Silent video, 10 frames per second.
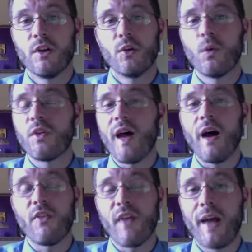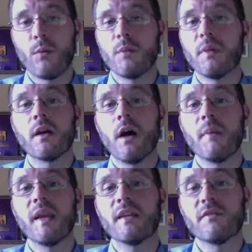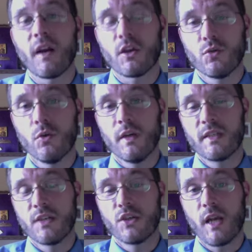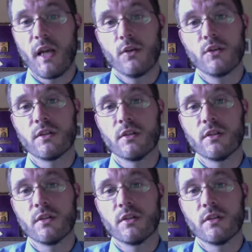Without that, we become ineffectual as educators.